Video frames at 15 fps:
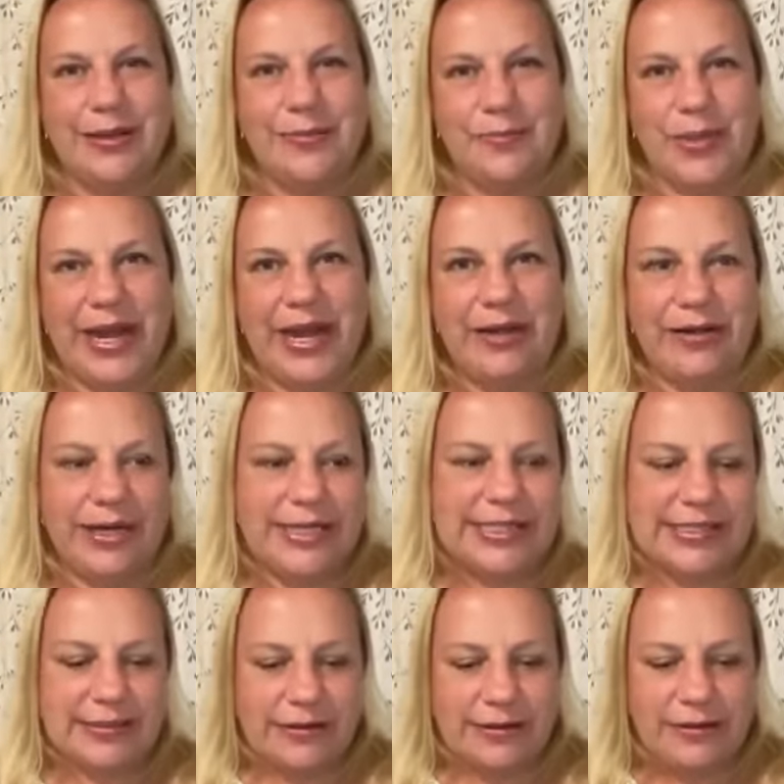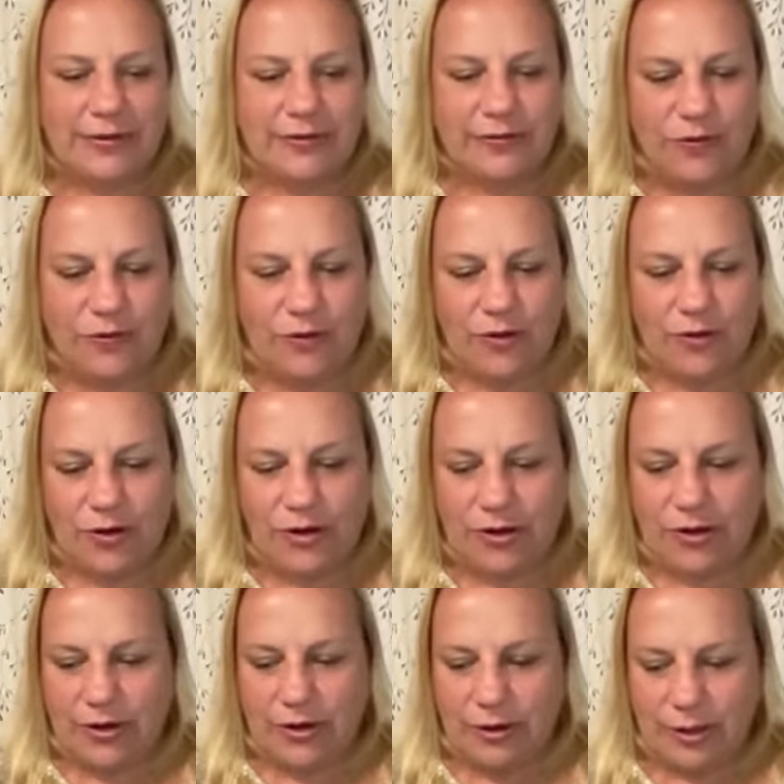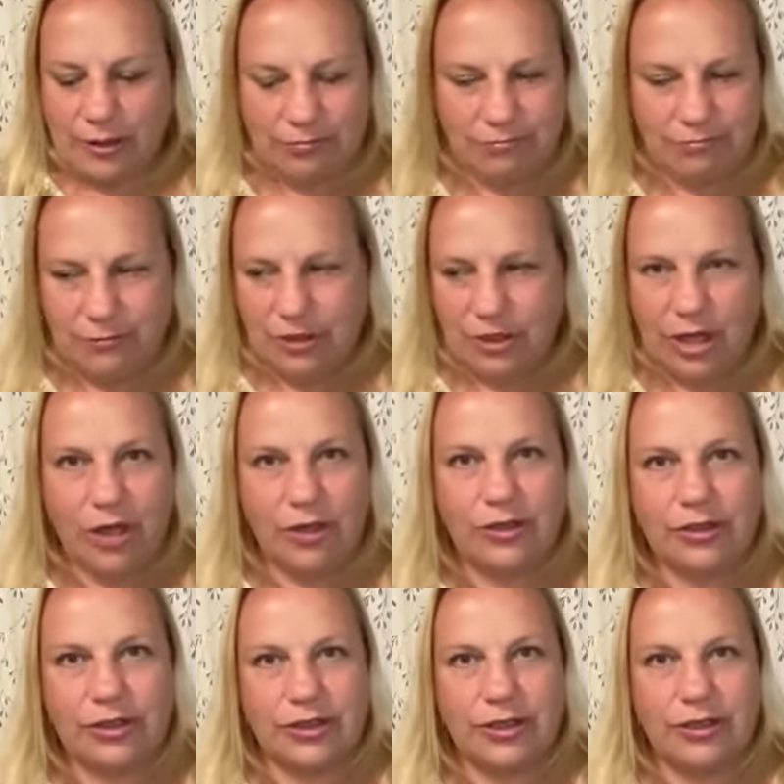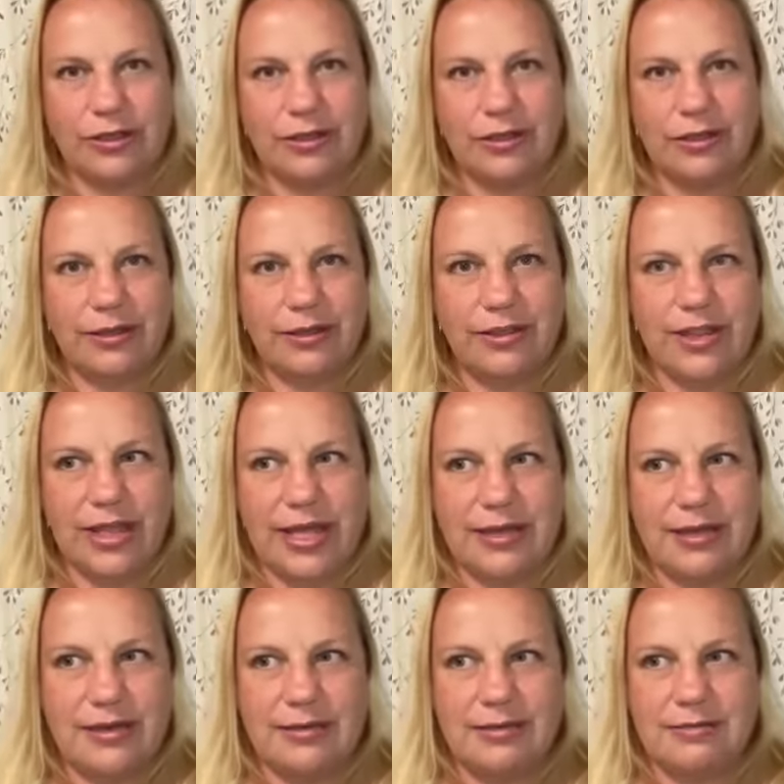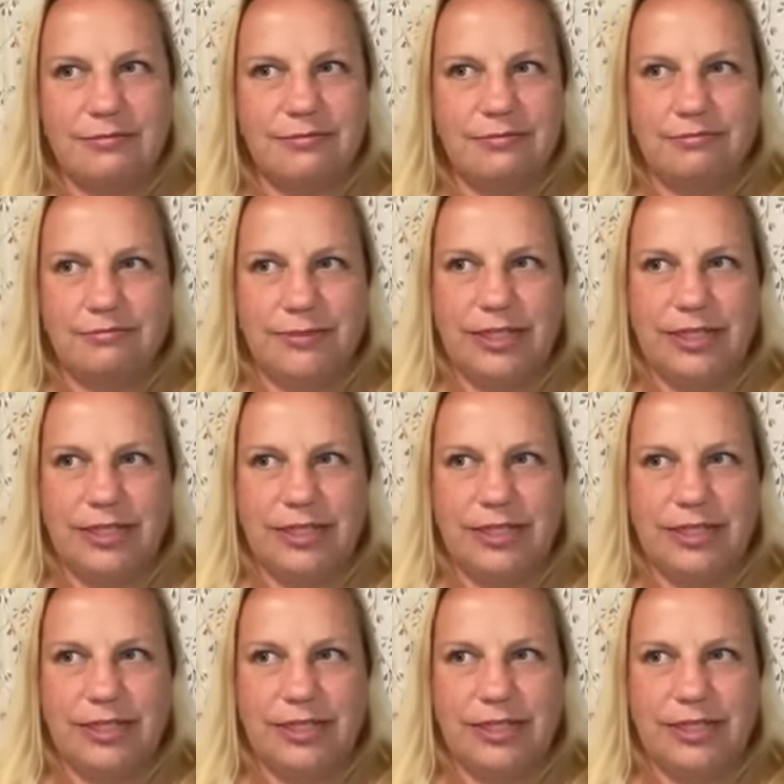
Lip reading: Parents, for longer than,